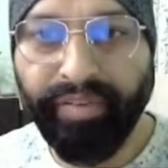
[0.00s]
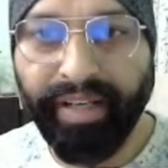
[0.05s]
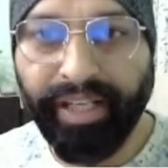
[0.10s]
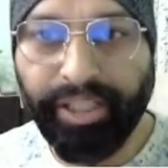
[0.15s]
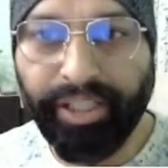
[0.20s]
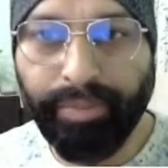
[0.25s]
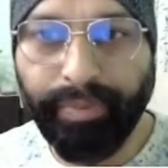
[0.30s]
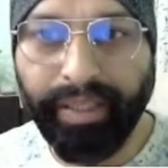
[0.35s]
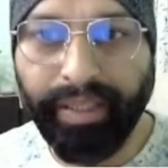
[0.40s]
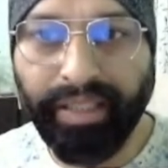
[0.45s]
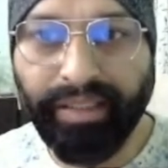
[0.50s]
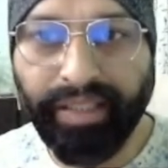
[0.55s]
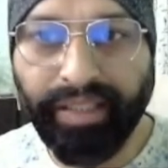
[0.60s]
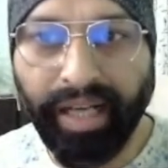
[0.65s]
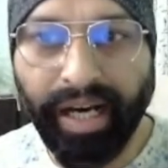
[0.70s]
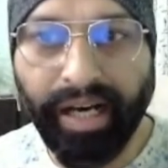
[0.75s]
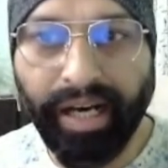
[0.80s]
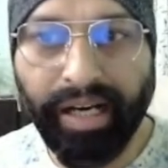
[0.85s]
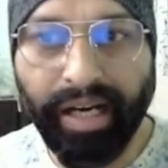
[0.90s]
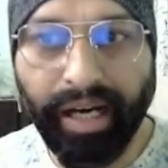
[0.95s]
Ich bin
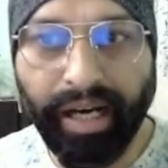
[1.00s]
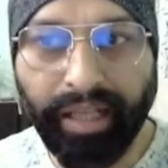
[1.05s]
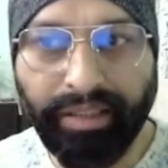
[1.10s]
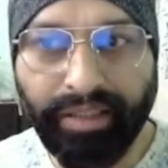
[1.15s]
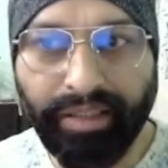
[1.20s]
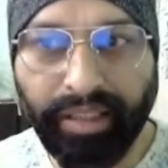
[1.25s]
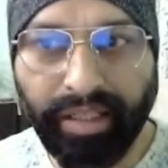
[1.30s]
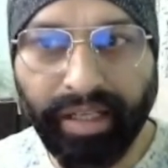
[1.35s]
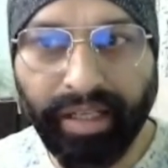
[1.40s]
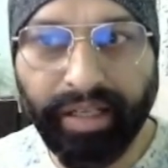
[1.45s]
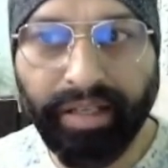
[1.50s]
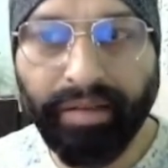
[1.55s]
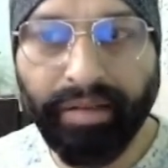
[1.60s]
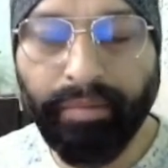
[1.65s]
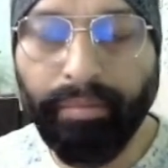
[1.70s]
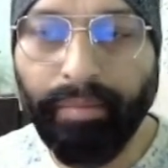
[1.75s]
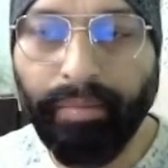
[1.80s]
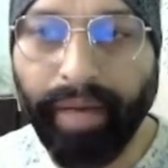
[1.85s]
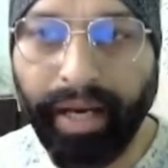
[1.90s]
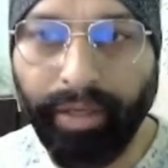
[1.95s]
da anderer
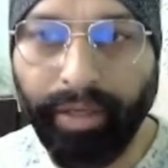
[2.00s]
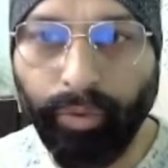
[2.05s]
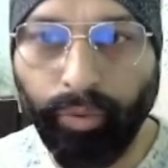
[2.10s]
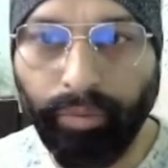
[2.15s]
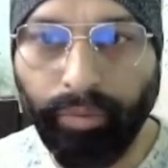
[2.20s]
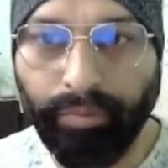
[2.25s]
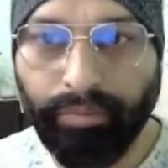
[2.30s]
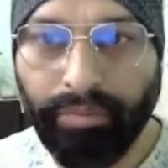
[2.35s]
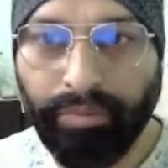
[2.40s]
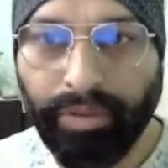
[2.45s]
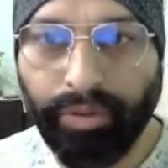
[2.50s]
Meinung.